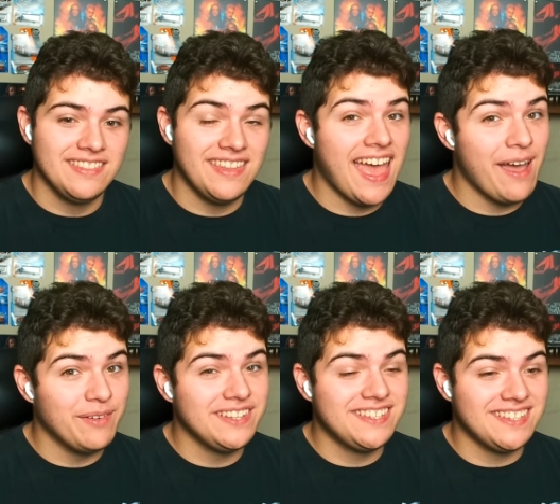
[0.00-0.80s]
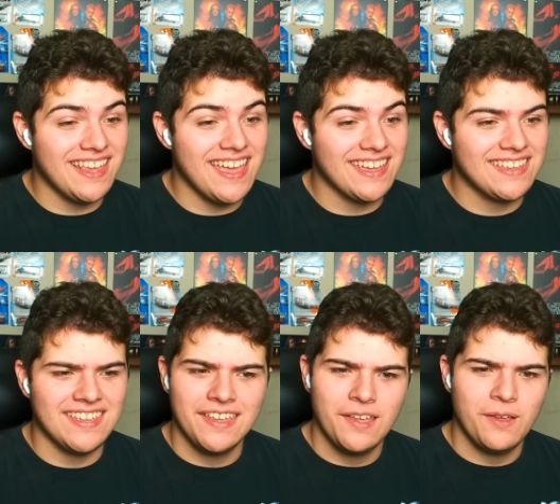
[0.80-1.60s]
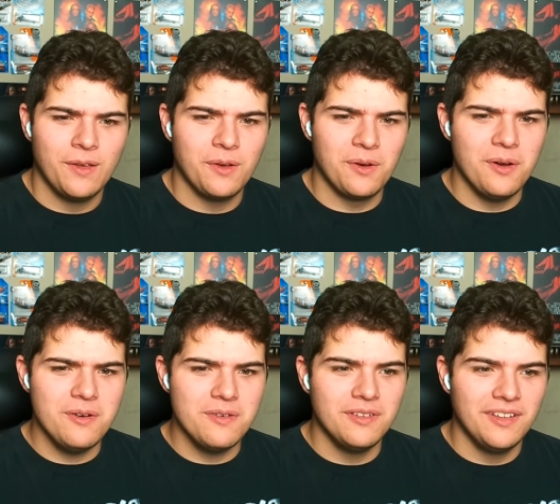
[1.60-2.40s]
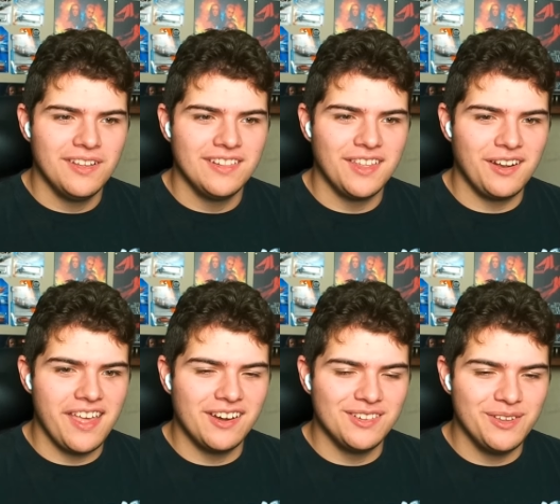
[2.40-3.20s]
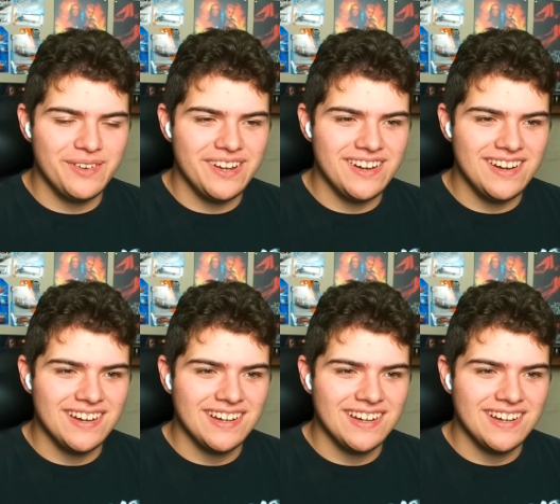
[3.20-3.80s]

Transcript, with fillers: That was sick. Oh, little interlude here.